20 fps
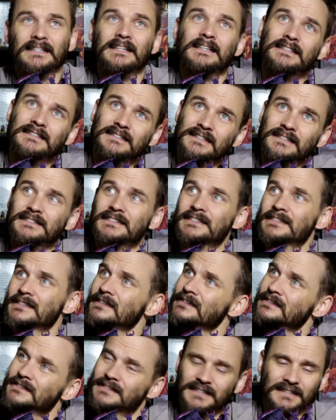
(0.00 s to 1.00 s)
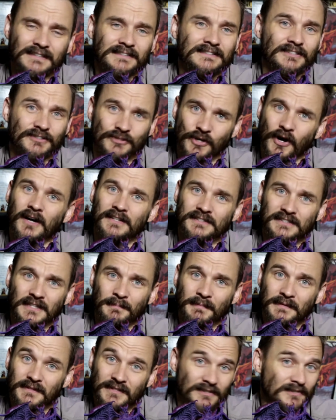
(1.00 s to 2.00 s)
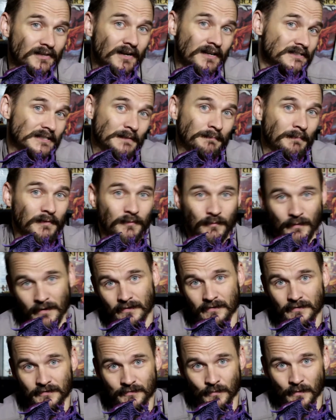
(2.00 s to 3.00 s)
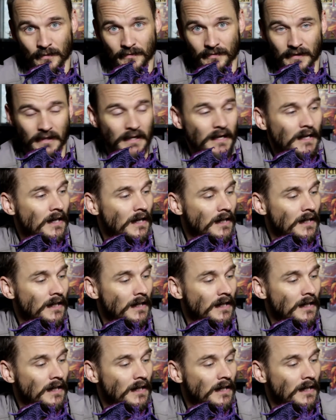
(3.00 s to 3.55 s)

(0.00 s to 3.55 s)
It's a toss-up. It's a toss-up on whether it's worth it.